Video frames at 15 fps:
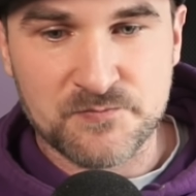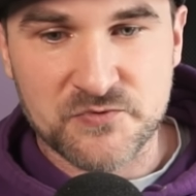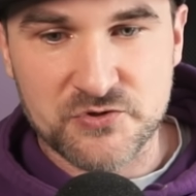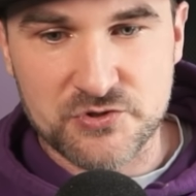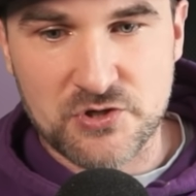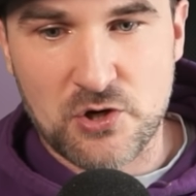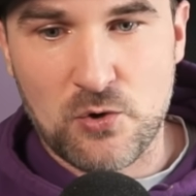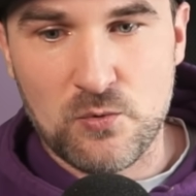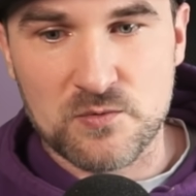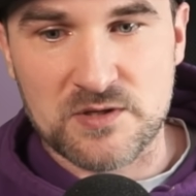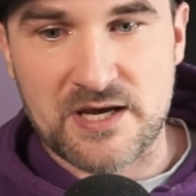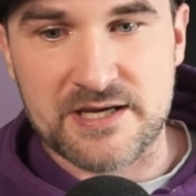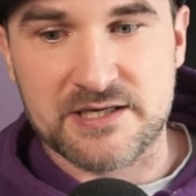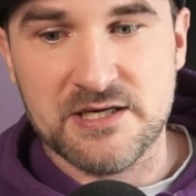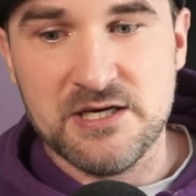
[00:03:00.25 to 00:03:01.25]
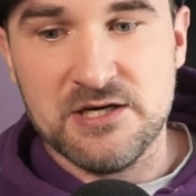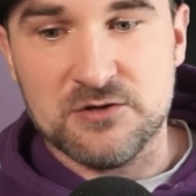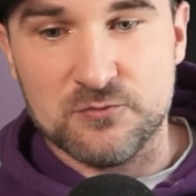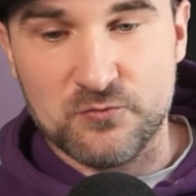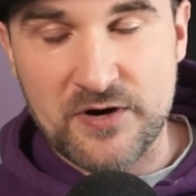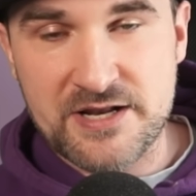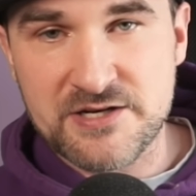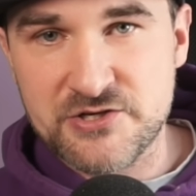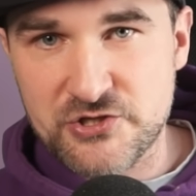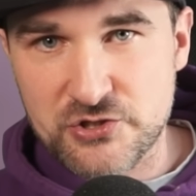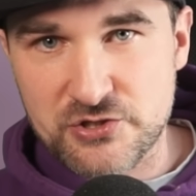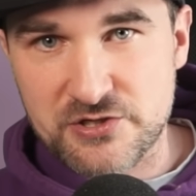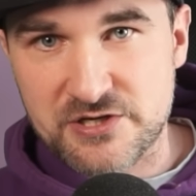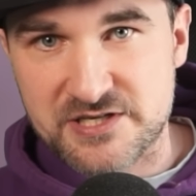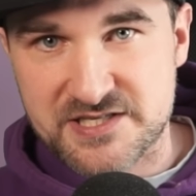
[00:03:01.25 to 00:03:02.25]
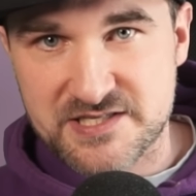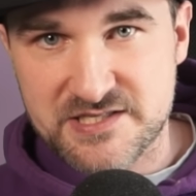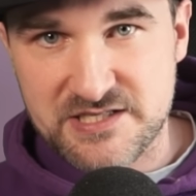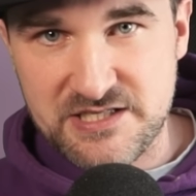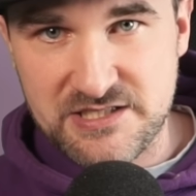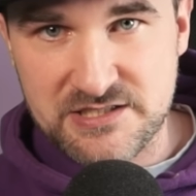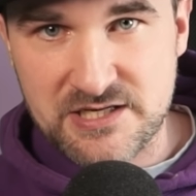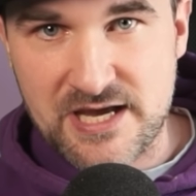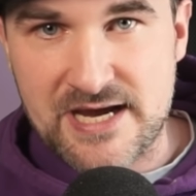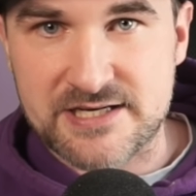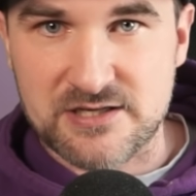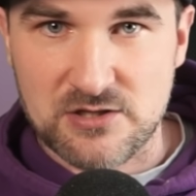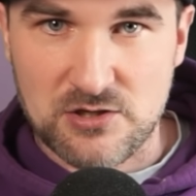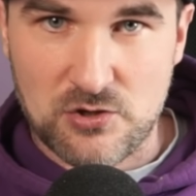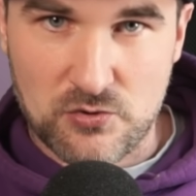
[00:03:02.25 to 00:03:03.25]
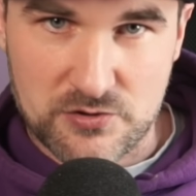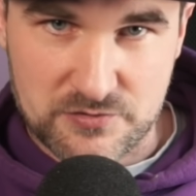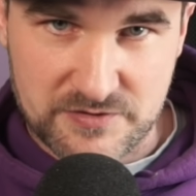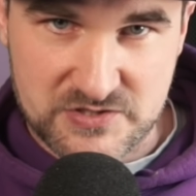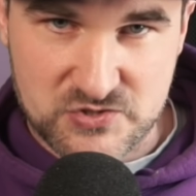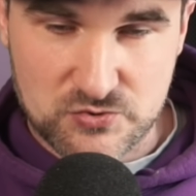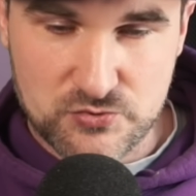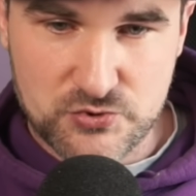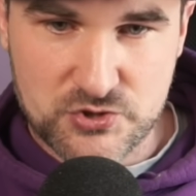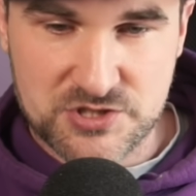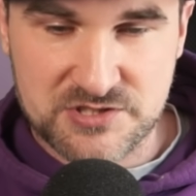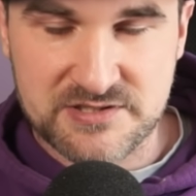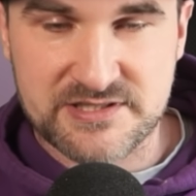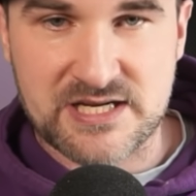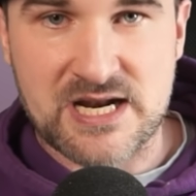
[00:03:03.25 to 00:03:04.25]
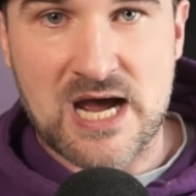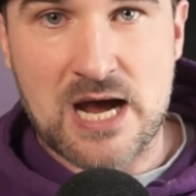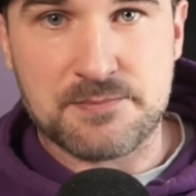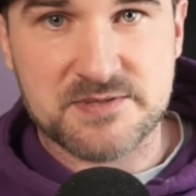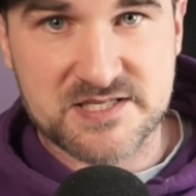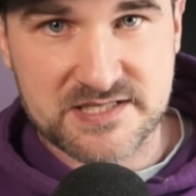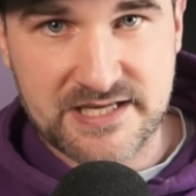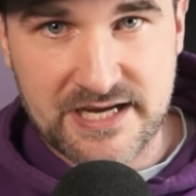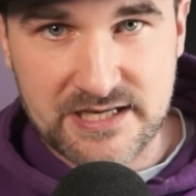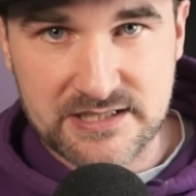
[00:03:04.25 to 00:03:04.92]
you know, like render a scene at a lower resolution, then upscale